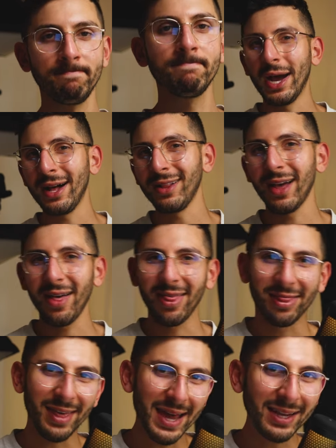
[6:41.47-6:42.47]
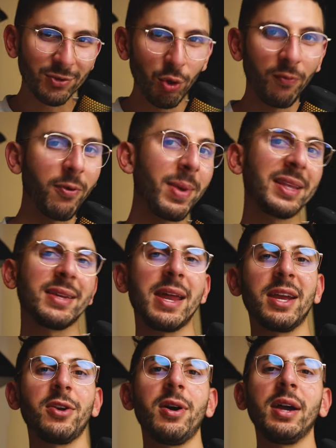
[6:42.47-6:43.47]
Well, that is all for me
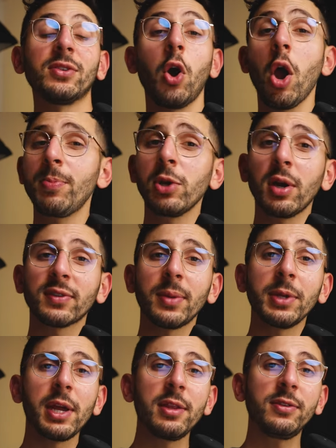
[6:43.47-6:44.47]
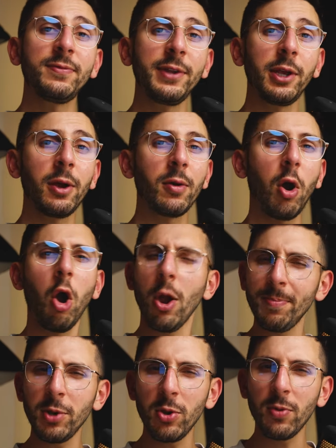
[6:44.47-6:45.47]
today, guys. I hope you got something out of this video. I
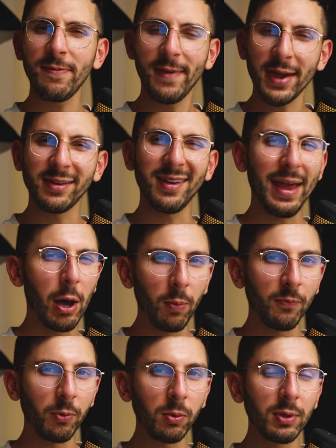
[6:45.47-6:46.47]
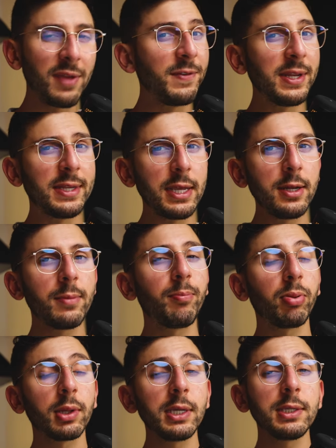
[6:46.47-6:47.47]
hope you found it helpful. If you
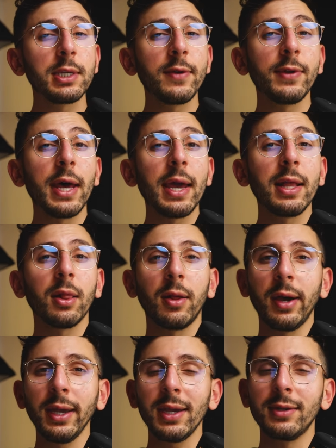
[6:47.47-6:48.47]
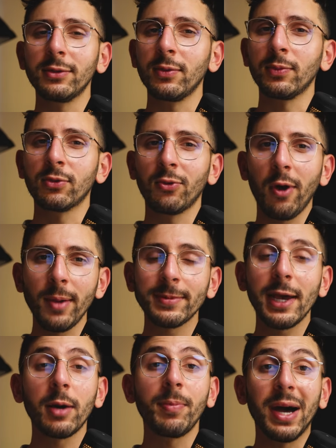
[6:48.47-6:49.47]
did, please give it a like and a subscribe
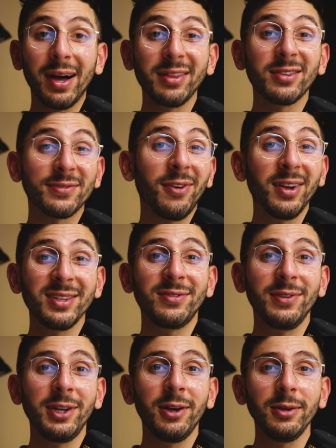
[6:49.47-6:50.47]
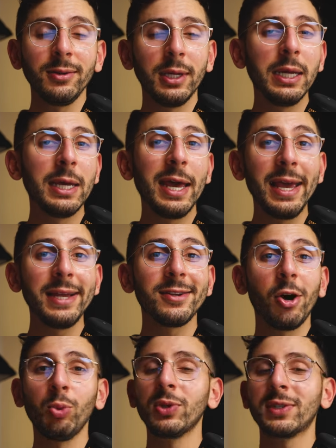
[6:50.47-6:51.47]
to help others find this video. And
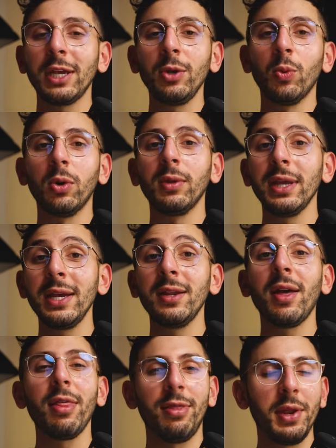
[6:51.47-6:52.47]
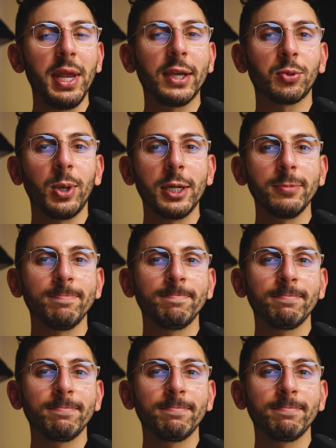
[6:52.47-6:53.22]
I will see you all in the next one.